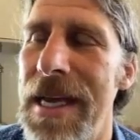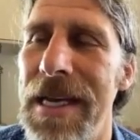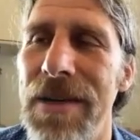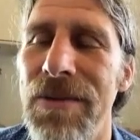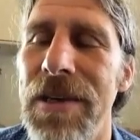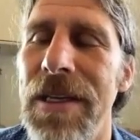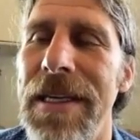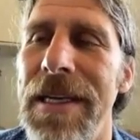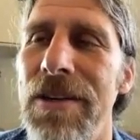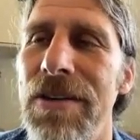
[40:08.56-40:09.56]
and
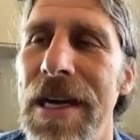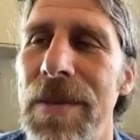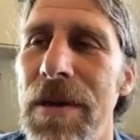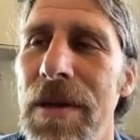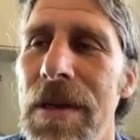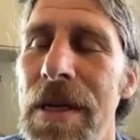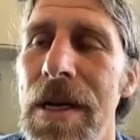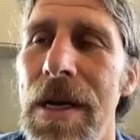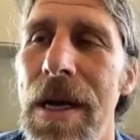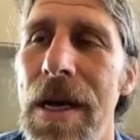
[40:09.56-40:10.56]
really incredible
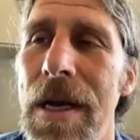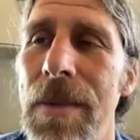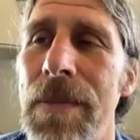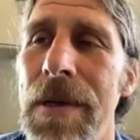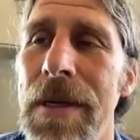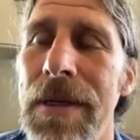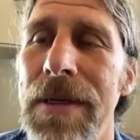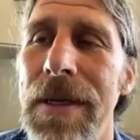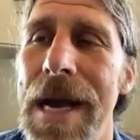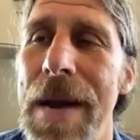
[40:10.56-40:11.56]

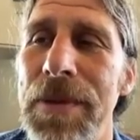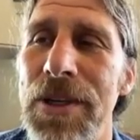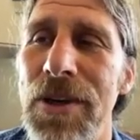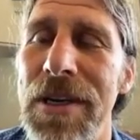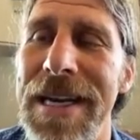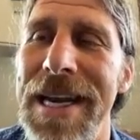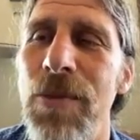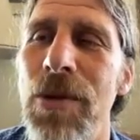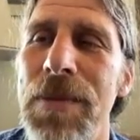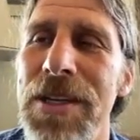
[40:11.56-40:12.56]
opportunity.
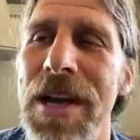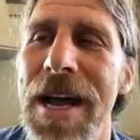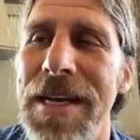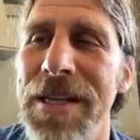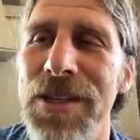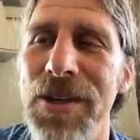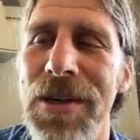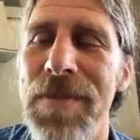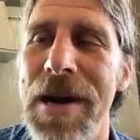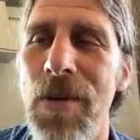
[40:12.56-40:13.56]
And we'll be talking
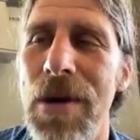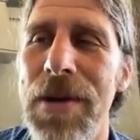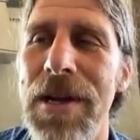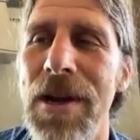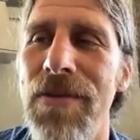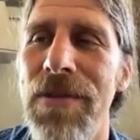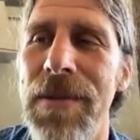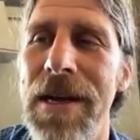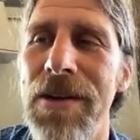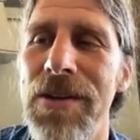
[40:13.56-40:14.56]
soon about where we go from
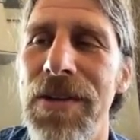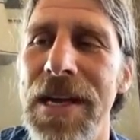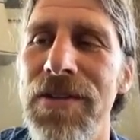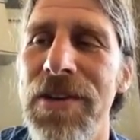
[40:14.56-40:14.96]
here. So thanks for